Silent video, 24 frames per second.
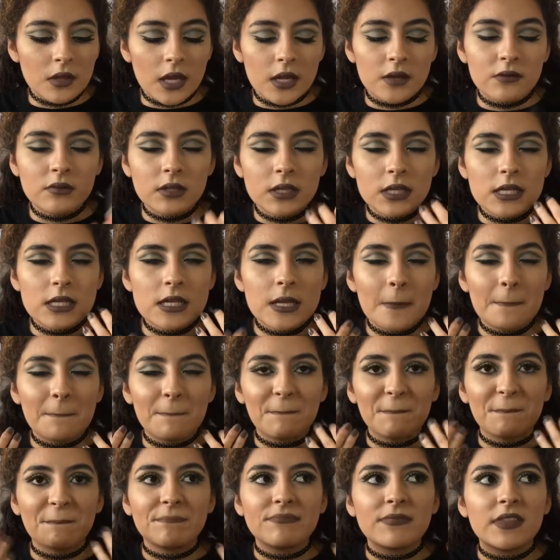I really
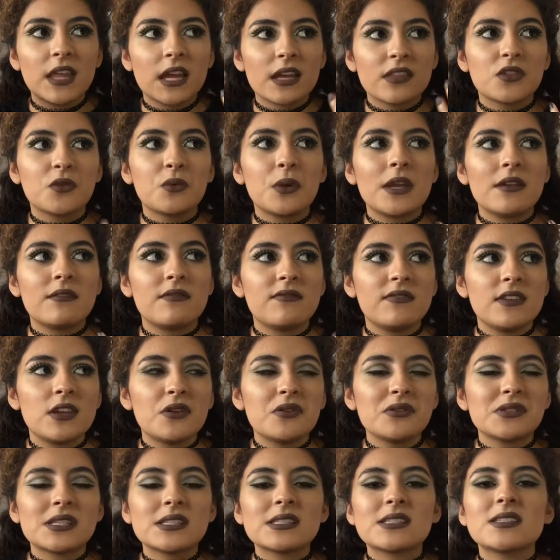like the way it
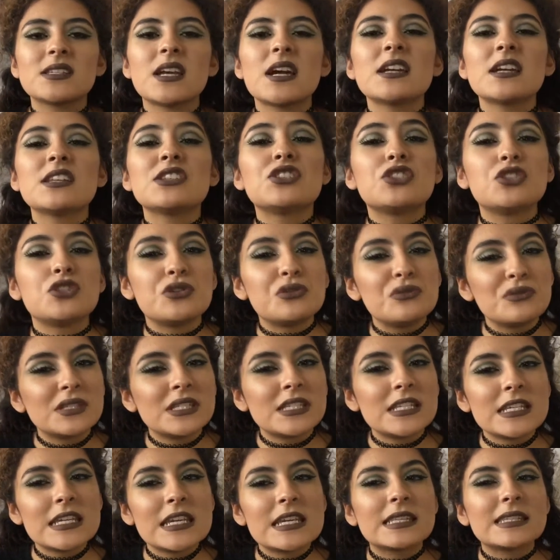feels. It's not too
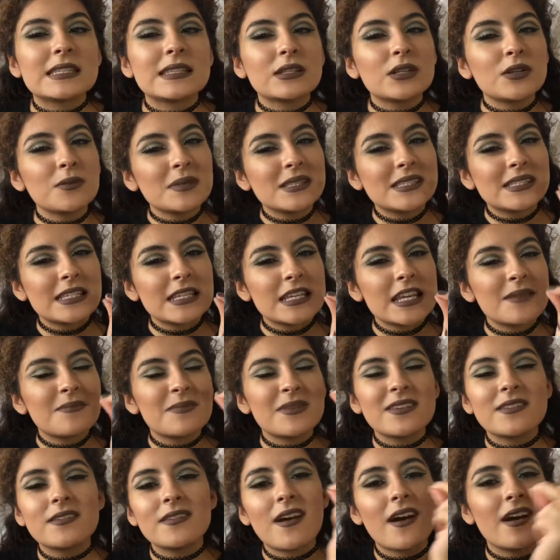sticky. It's a little bit sticky,
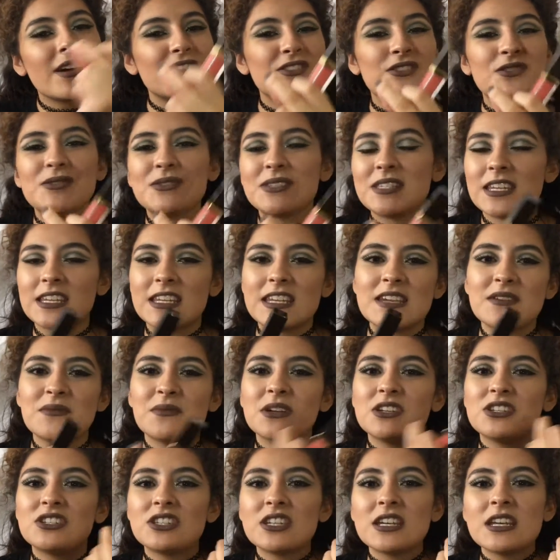but not too sticky,
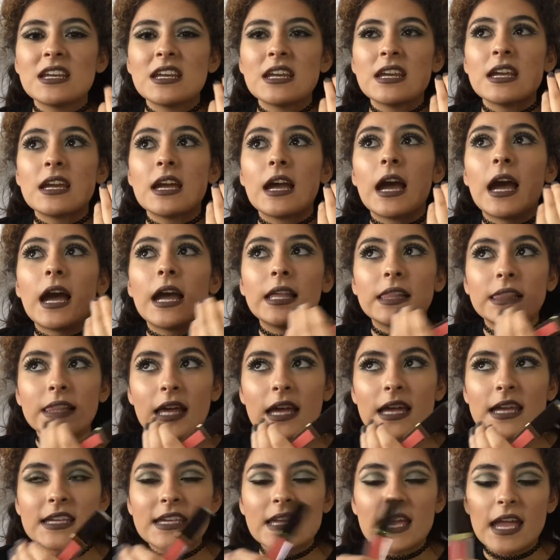which I
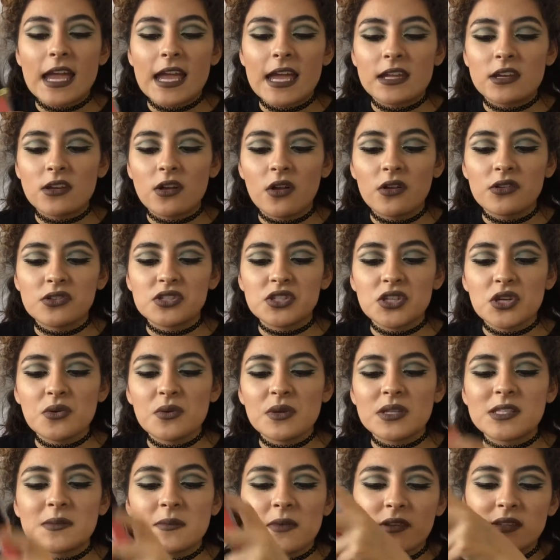like. And also
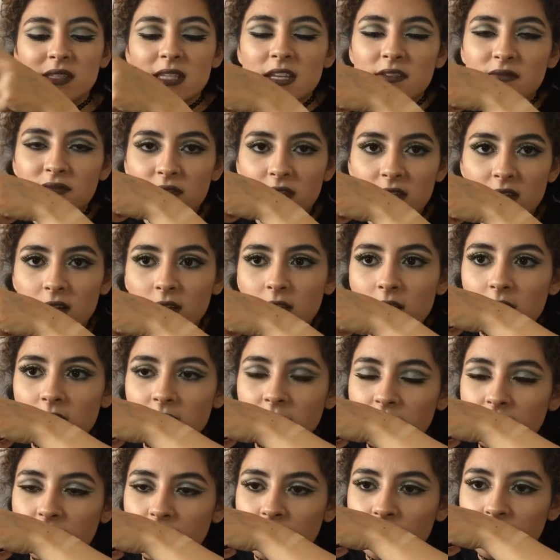it smells like vanilla,